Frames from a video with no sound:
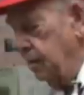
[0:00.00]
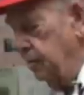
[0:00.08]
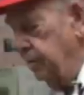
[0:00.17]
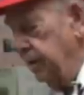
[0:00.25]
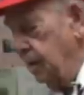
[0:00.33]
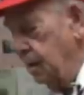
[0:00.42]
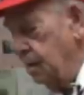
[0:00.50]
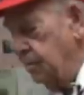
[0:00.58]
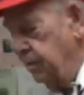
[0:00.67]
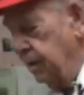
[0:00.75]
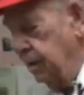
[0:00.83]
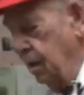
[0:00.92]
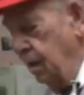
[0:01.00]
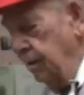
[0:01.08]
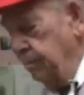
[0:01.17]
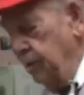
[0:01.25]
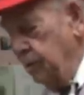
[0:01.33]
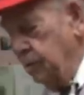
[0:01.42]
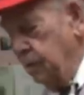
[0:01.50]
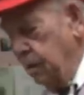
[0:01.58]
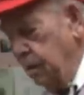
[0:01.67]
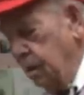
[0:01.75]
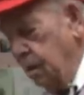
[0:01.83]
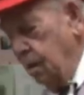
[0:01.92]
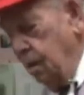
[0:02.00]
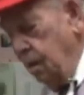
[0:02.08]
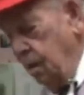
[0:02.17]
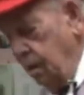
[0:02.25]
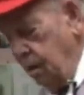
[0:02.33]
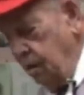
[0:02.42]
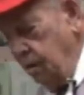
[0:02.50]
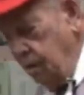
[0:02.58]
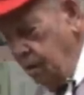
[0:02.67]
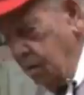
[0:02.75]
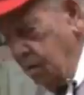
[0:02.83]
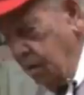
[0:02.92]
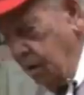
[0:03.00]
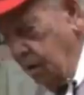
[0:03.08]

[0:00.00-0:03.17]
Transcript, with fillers: through Paris, but most of the units